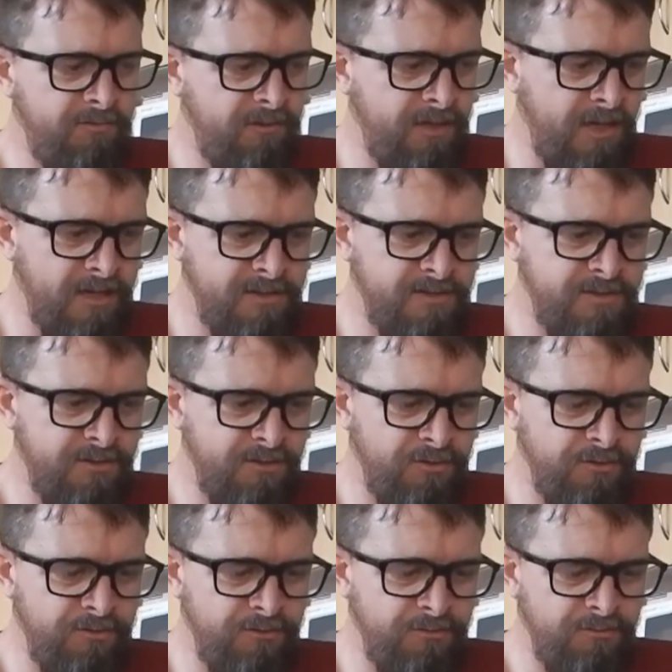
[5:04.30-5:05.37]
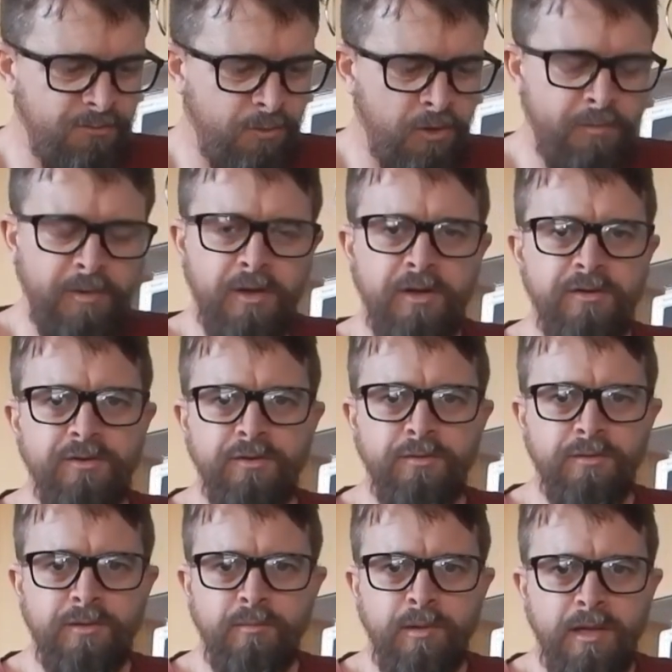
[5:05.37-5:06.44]
in regards to what am I going to do
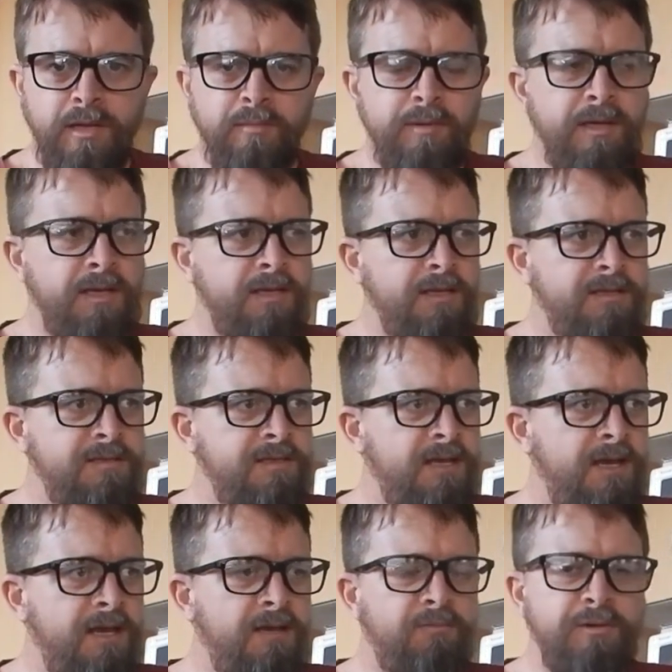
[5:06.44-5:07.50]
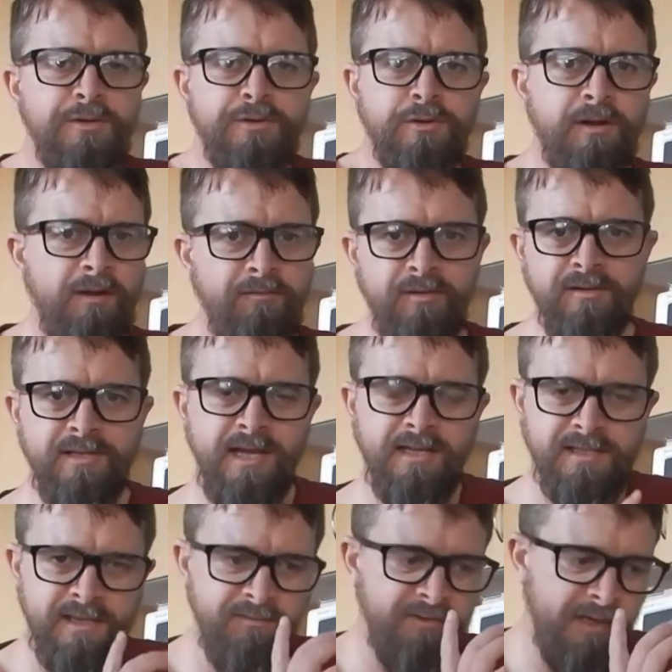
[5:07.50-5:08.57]
with the bloody beer that's original gravity
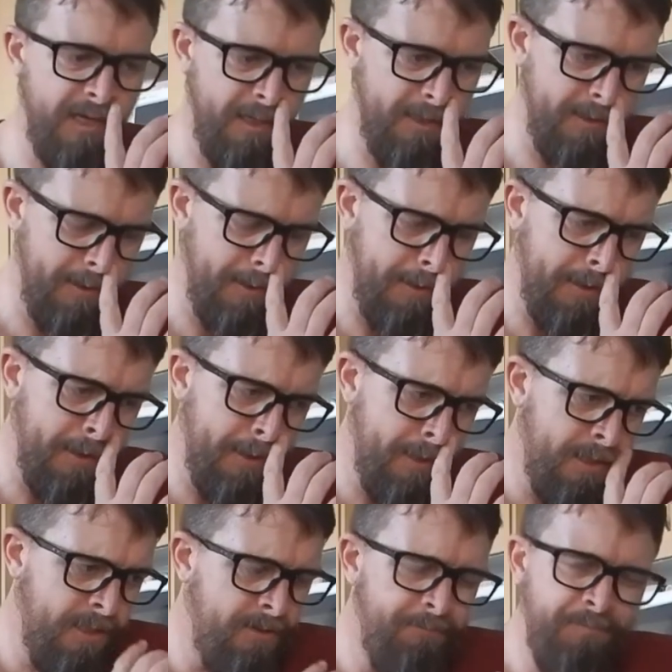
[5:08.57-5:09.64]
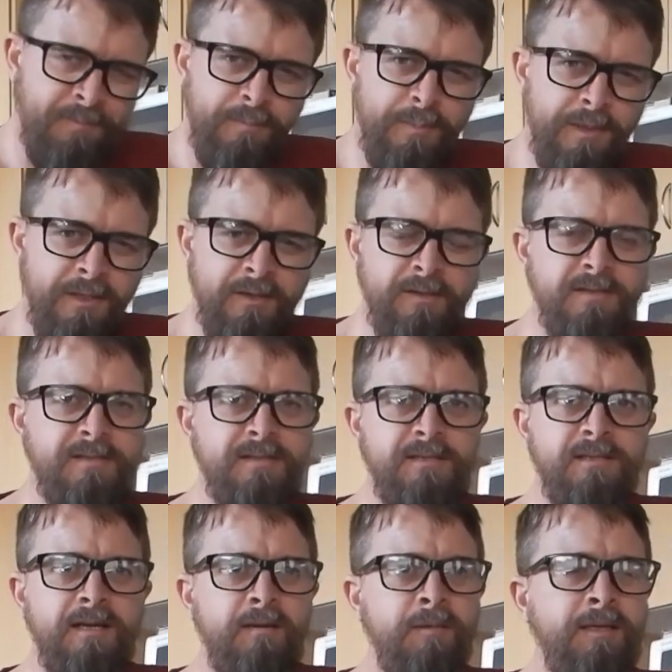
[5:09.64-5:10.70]
1078,
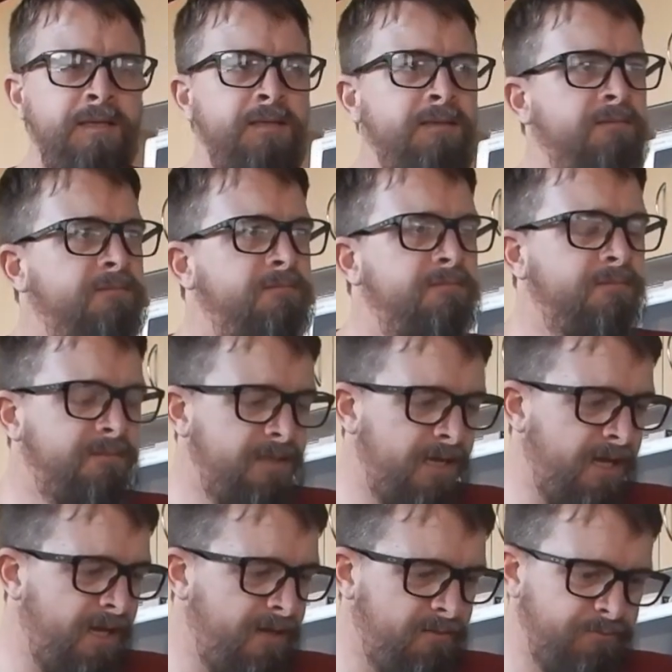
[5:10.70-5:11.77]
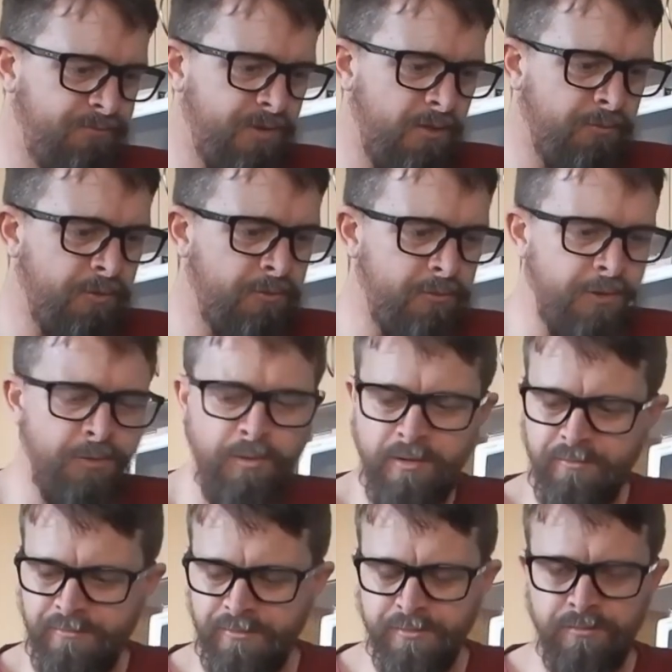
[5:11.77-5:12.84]
because I mean, yeah, I'm not really
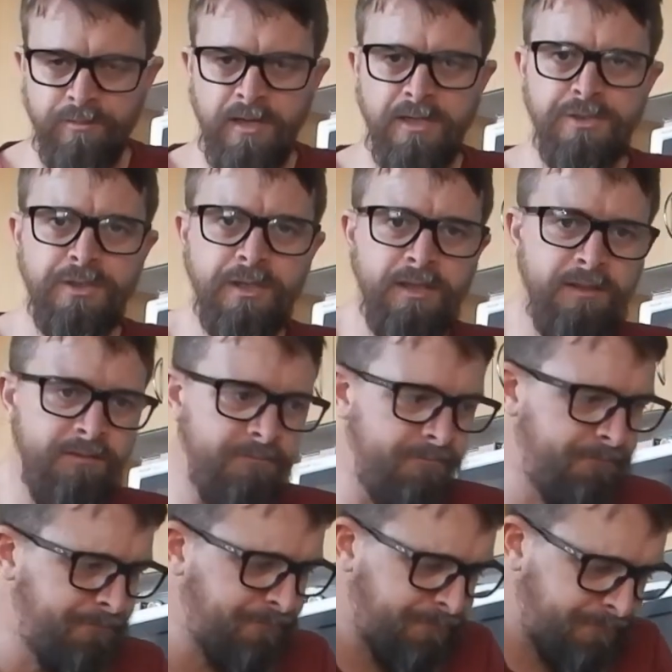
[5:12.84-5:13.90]
one for drinking